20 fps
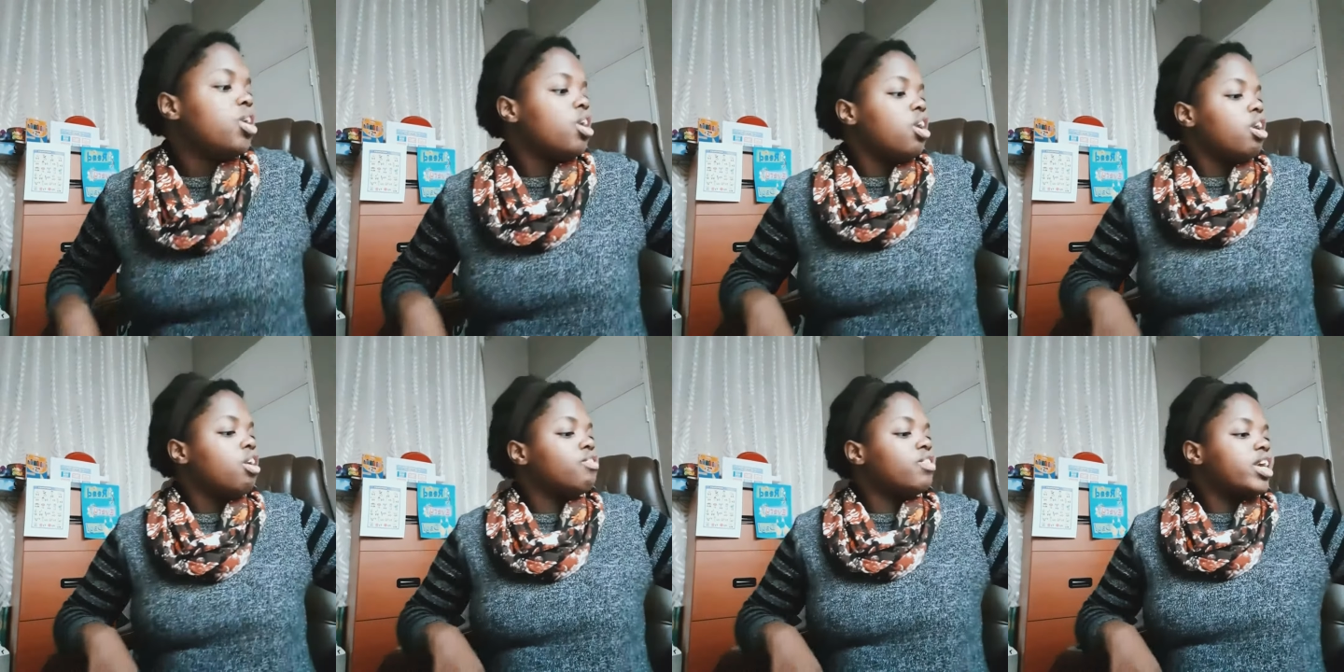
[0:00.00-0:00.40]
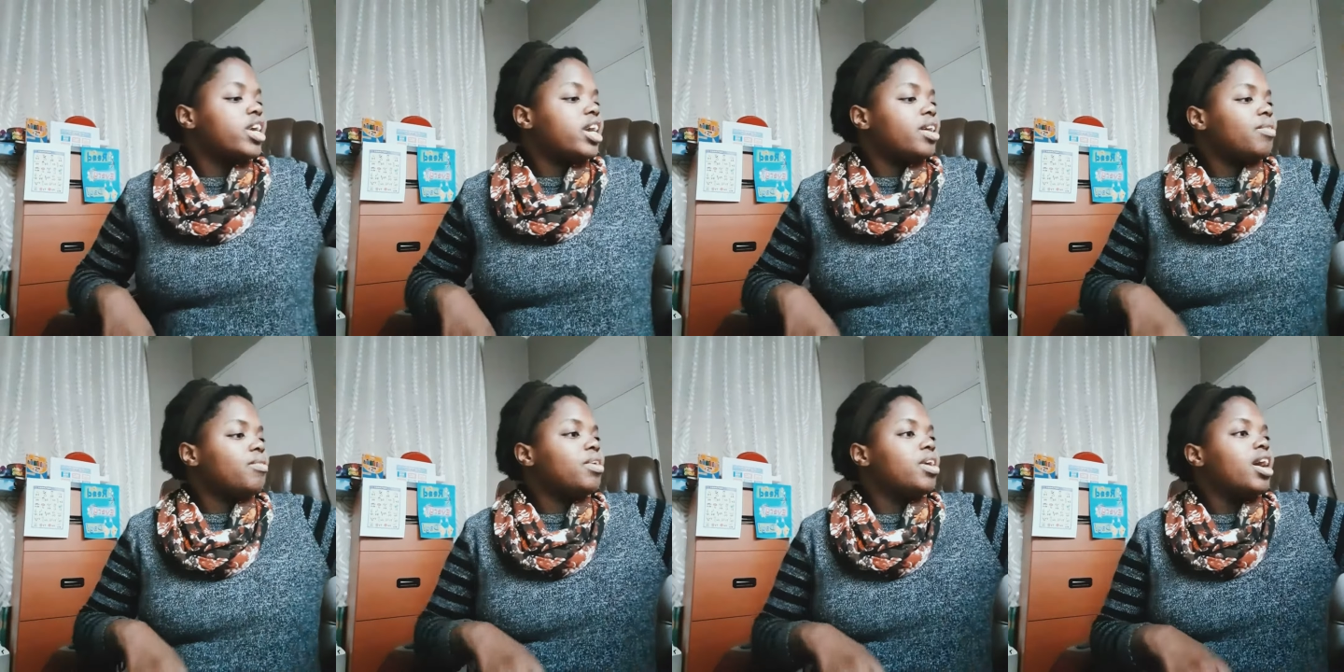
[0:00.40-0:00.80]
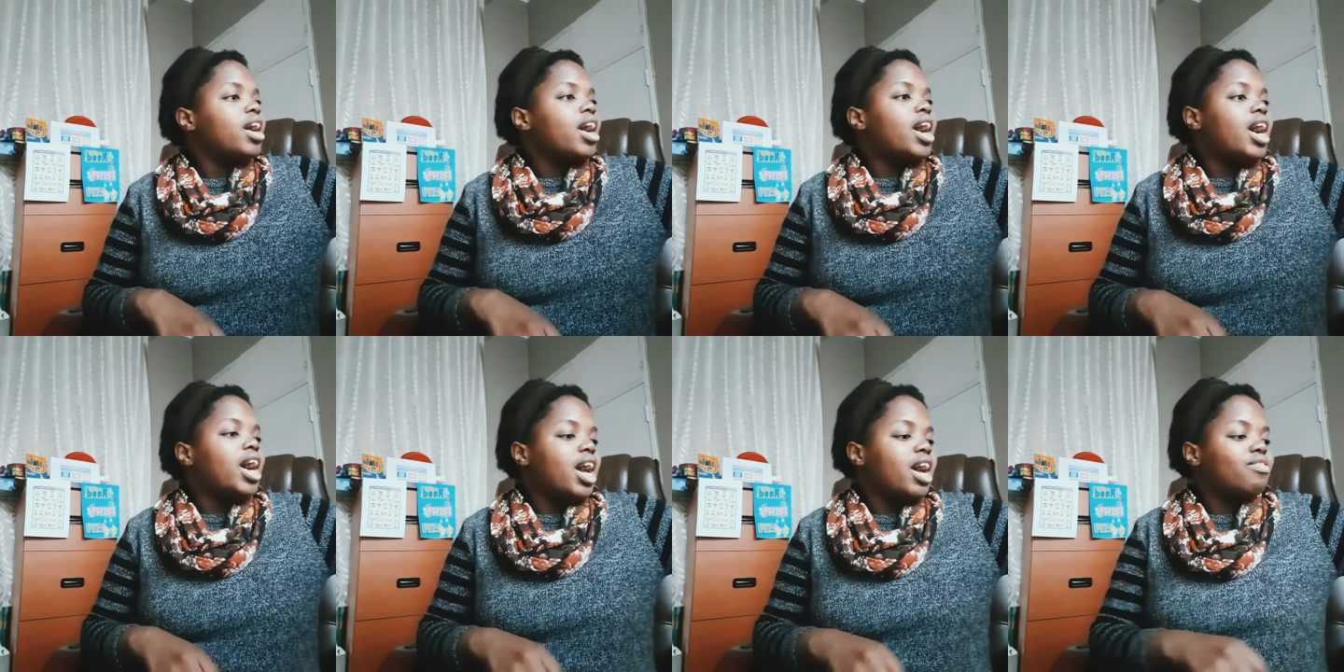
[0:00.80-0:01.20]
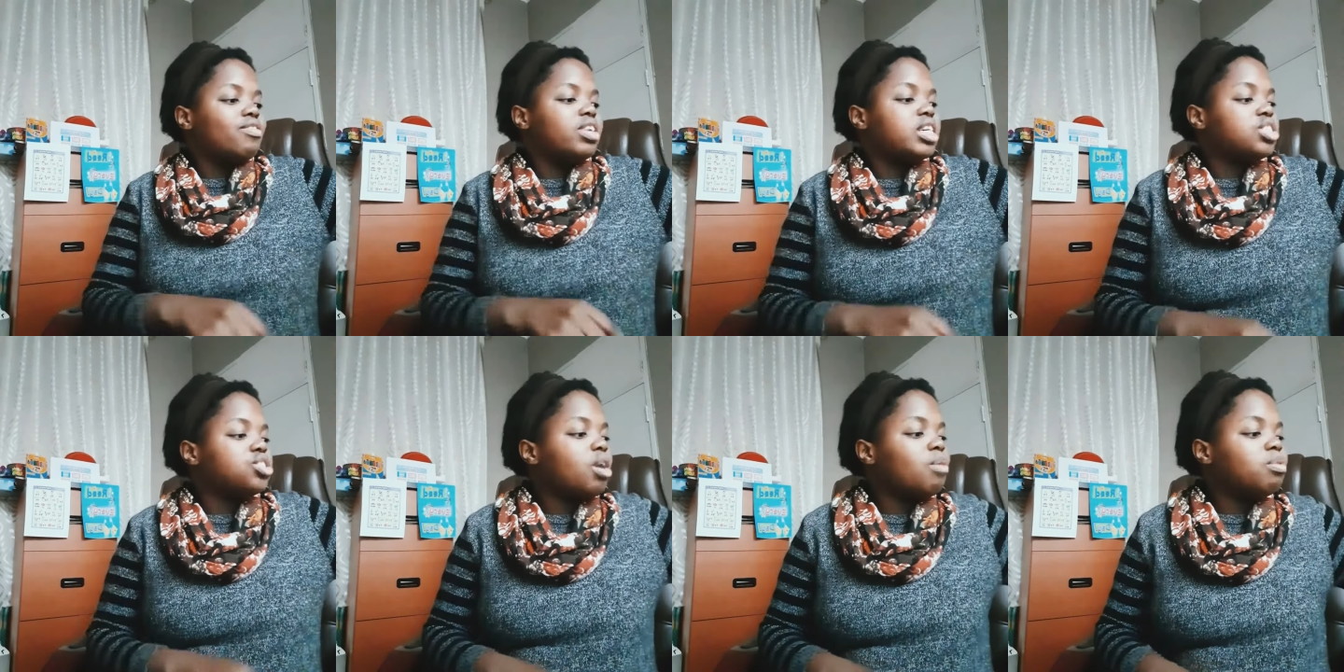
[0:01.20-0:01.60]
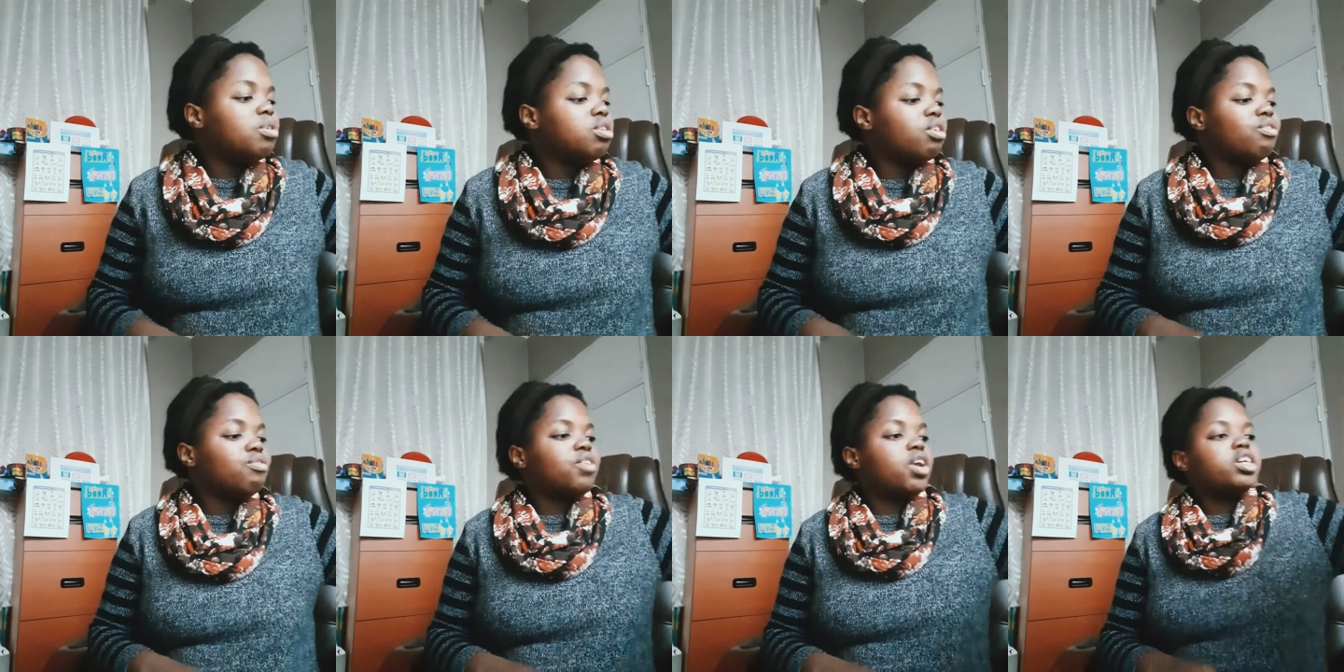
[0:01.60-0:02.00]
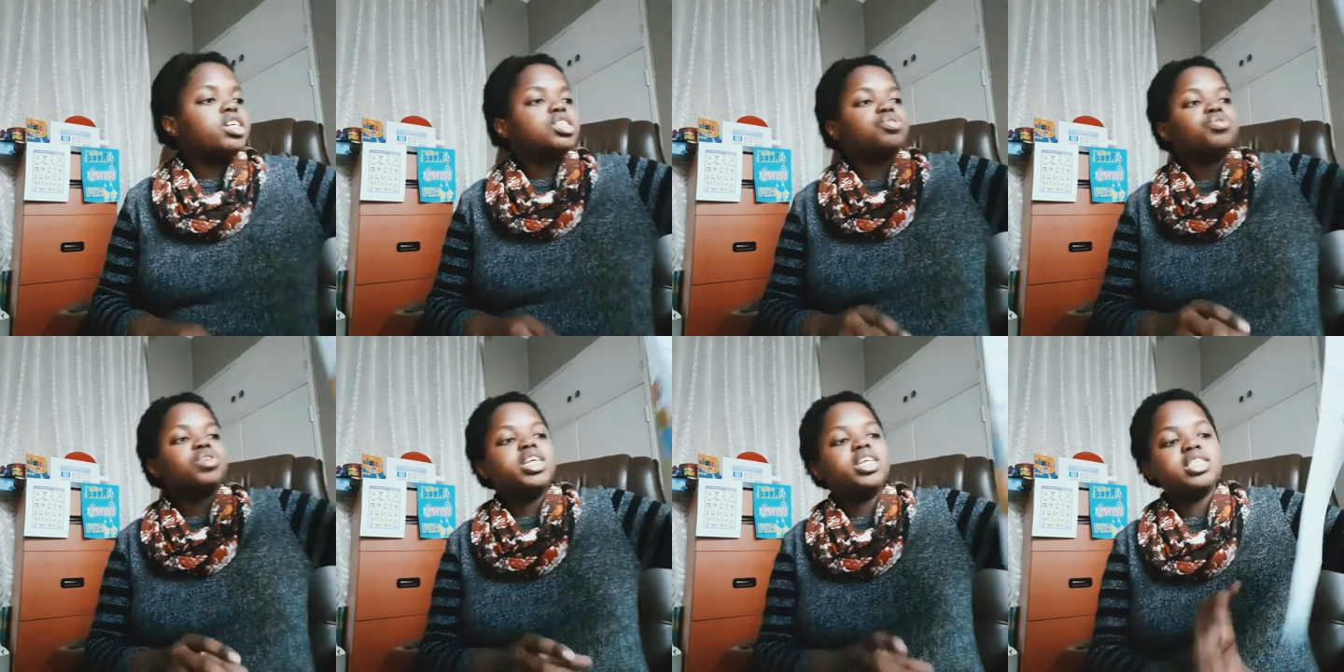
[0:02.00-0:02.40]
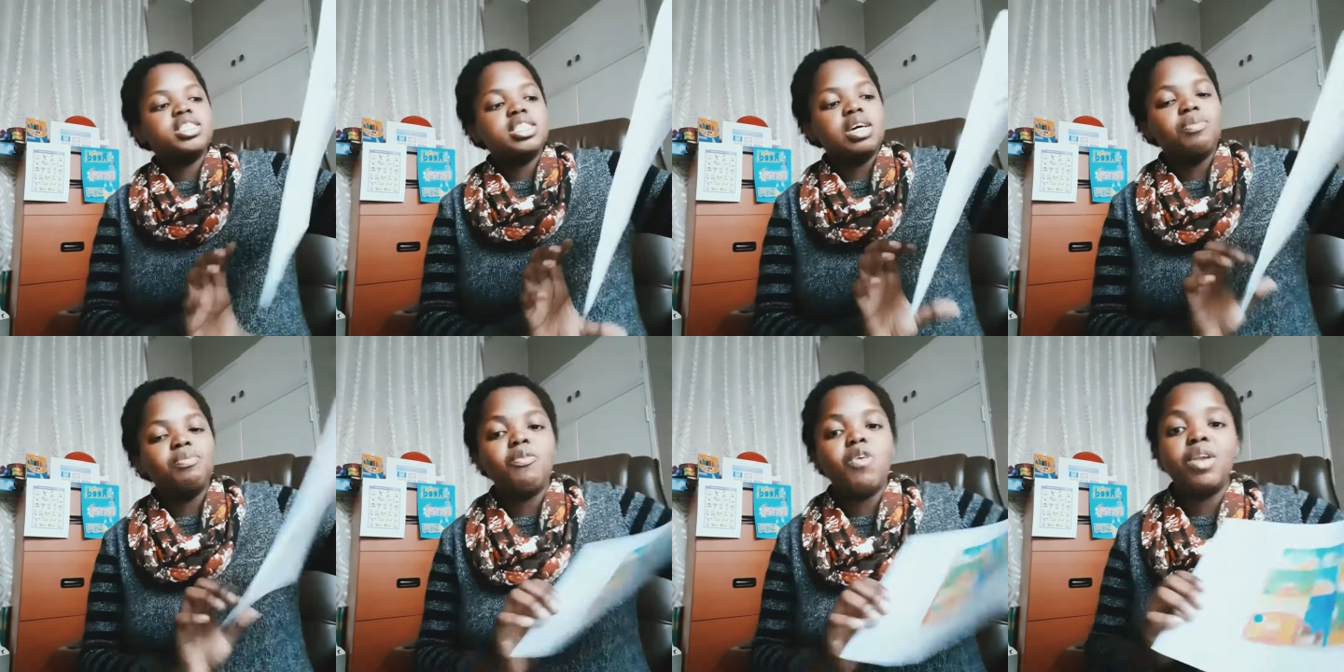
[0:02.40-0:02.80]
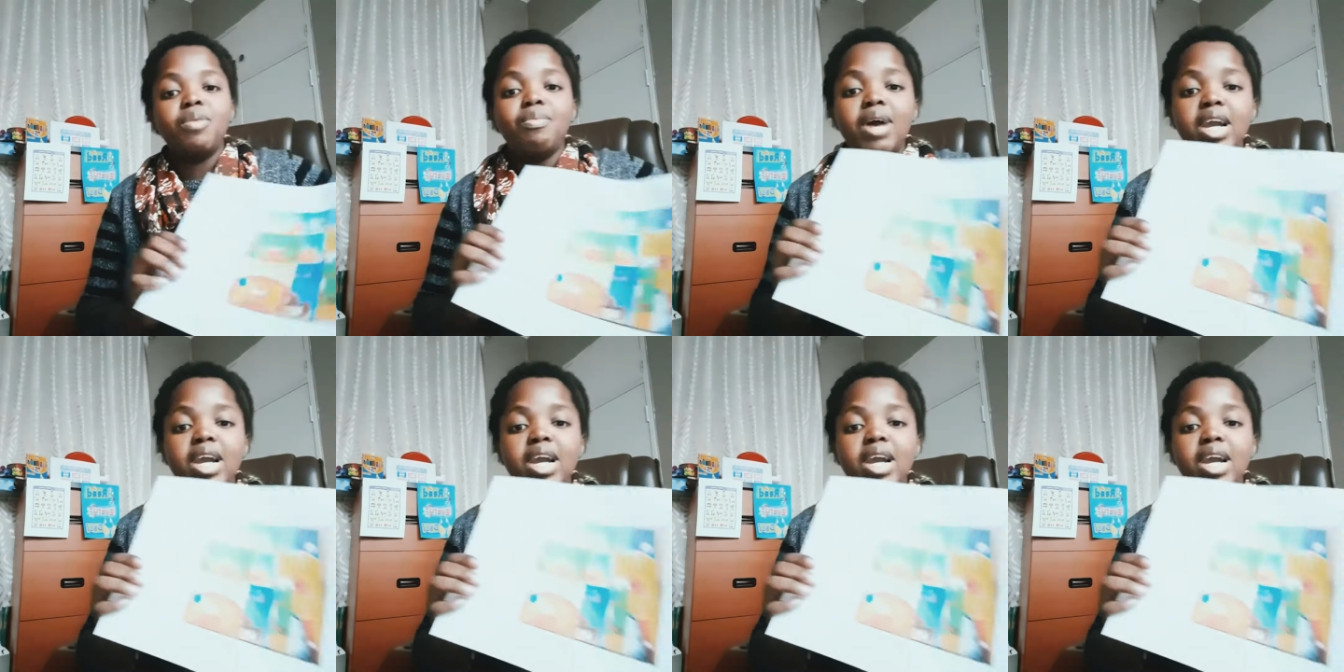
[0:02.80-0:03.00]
Over here, I have an example of phonics readers that one